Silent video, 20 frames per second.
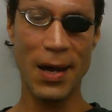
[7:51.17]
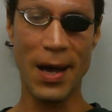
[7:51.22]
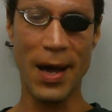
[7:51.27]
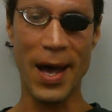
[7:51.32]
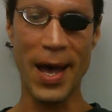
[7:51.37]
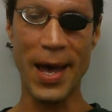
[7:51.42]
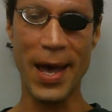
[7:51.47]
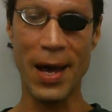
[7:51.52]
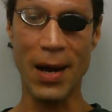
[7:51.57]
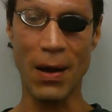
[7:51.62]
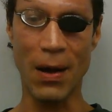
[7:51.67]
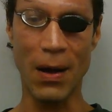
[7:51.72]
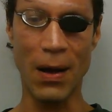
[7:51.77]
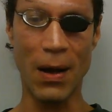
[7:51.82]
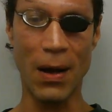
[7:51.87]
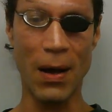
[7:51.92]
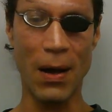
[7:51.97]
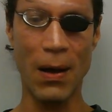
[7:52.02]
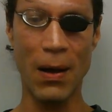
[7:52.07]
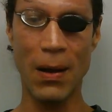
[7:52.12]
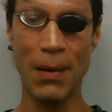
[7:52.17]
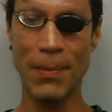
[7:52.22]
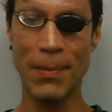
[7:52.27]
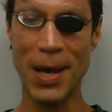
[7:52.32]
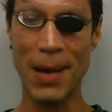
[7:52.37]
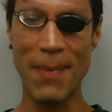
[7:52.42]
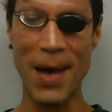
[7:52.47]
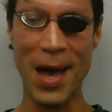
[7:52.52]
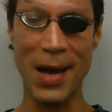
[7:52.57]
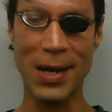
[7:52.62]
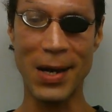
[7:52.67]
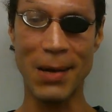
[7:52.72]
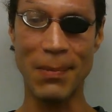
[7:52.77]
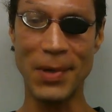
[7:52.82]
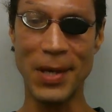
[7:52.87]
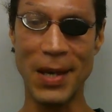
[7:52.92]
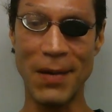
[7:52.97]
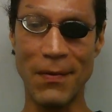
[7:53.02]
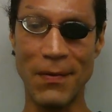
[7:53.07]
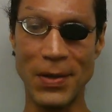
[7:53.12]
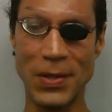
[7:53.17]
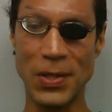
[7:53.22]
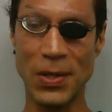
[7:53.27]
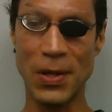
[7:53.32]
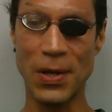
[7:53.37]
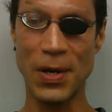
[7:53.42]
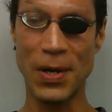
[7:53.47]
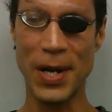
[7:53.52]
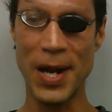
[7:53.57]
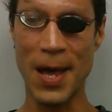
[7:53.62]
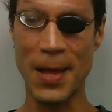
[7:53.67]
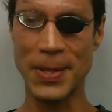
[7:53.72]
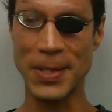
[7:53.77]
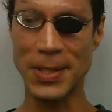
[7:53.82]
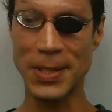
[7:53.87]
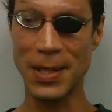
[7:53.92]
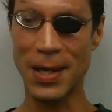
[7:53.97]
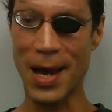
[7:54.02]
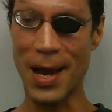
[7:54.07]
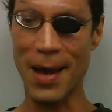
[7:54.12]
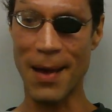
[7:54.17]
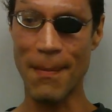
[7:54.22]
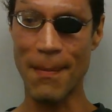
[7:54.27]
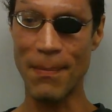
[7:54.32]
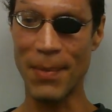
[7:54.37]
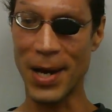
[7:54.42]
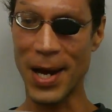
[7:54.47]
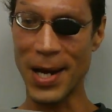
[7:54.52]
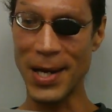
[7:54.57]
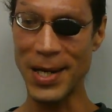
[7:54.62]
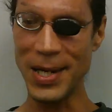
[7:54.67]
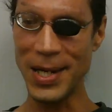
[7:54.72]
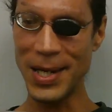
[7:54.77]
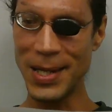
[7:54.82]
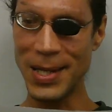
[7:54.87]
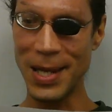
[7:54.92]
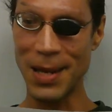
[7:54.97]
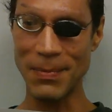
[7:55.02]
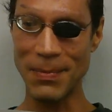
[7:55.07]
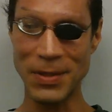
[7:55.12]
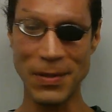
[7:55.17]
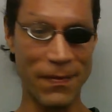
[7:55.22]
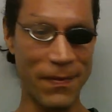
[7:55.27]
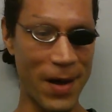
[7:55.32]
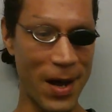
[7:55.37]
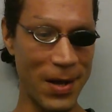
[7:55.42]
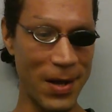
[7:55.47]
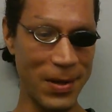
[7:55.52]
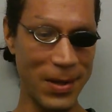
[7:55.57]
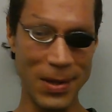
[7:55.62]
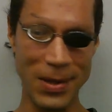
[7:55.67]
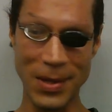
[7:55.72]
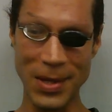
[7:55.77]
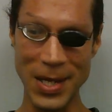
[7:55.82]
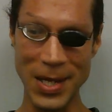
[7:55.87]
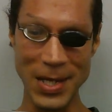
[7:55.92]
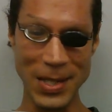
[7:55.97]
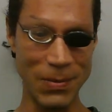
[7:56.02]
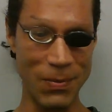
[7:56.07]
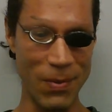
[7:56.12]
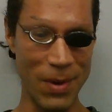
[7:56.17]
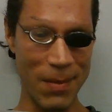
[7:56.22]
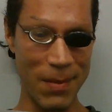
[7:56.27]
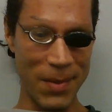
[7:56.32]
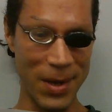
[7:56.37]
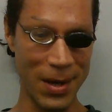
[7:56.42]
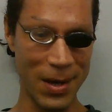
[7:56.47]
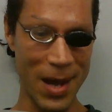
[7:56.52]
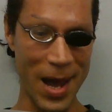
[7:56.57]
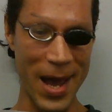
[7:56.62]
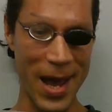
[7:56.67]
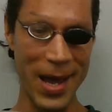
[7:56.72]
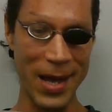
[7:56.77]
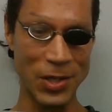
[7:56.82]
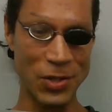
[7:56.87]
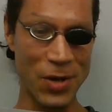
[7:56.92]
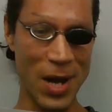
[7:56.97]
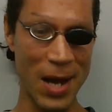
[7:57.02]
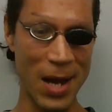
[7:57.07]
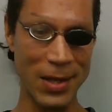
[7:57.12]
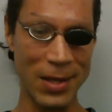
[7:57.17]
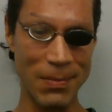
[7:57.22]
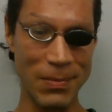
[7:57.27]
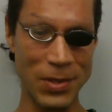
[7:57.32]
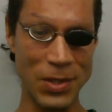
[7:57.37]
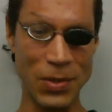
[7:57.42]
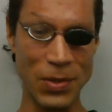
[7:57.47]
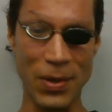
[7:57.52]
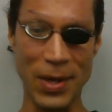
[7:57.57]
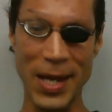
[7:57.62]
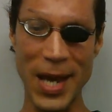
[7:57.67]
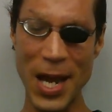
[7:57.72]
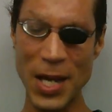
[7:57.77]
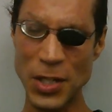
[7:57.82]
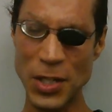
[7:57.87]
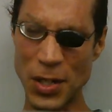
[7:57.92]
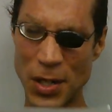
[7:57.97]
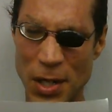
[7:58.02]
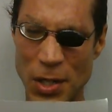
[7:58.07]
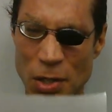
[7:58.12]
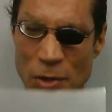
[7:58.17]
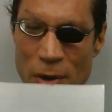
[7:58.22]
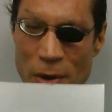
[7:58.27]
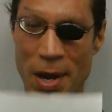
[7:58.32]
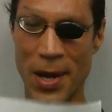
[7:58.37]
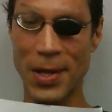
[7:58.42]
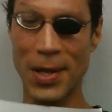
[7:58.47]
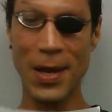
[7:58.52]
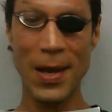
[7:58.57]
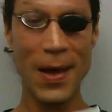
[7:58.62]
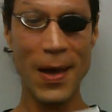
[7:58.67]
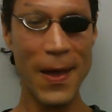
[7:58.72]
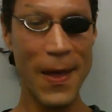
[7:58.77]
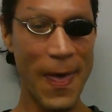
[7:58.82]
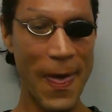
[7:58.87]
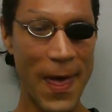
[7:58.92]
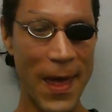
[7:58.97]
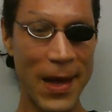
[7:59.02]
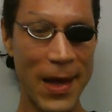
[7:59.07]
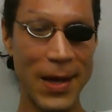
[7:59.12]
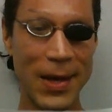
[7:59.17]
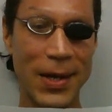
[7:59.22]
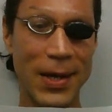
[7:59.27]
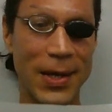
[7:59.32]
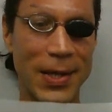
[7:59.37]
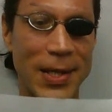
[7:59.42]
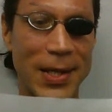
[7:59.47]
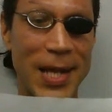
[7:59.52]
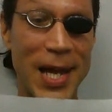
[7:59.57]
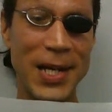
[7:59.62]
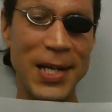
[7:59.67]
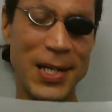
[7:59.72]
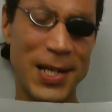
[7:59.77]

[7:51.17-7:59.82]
"I have all my backup given to their deaths, but I needed them to find these women. I had tracked them to a geisha district." Lady